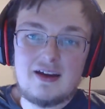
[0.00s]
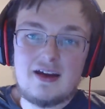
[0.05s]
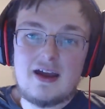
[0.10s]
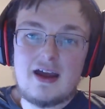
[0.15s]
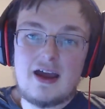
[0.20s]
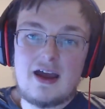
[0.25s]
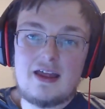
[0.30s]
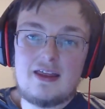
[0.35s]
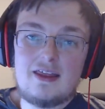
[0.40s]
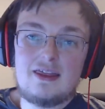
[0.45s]

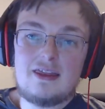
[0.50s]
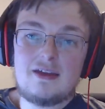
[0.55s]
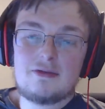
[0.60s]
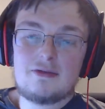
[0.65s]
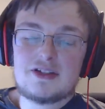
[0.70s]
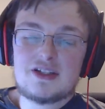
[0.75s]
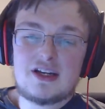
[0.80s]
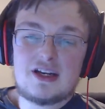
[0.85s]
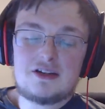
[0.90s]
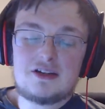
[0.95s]
uh, there was
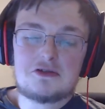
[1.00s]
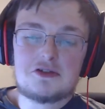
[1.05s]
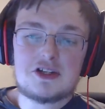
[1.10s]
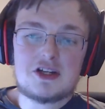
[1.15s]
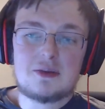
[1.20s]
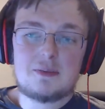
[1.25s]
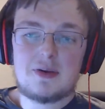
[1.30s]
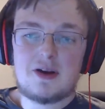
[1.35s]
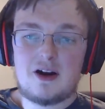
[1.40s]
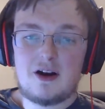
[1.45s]
an interesting
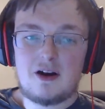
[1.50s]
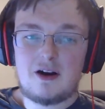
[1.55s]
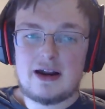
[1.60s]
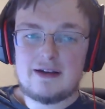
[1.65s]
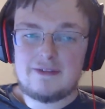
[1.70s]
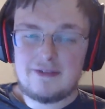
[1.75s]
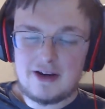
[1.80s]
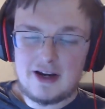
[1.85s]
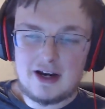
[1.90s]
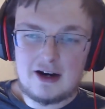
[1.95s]

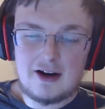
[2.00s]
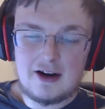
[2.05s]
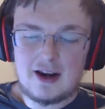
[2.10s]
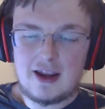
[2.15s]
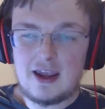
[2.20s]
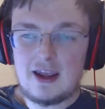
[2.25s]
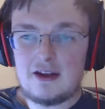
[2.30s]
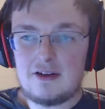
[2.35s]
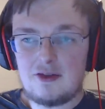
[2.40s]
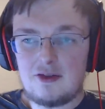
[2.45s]
paragraph here,
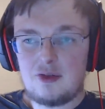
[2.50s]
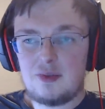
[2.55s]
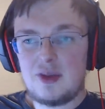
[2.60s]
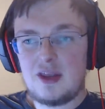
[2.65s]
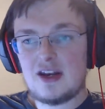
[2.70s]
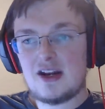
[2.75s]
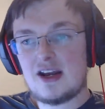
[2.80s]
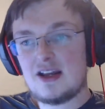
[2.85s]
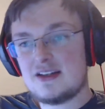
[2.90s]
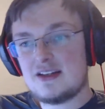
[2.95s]
again, from the
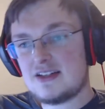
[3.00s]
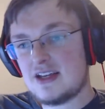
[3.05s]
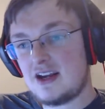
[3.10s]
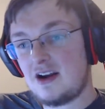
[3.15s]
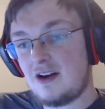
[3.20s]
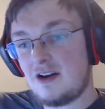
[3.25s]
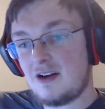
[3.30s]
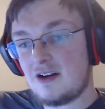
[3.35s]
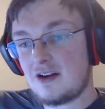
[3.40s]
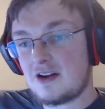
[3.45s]
Anandtech
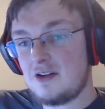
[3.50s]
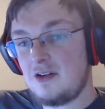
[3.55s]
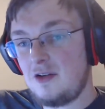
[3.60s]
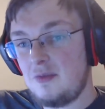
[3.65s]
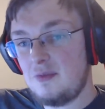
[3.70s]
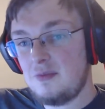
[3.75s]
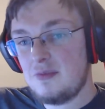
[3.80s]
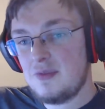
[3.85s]
article.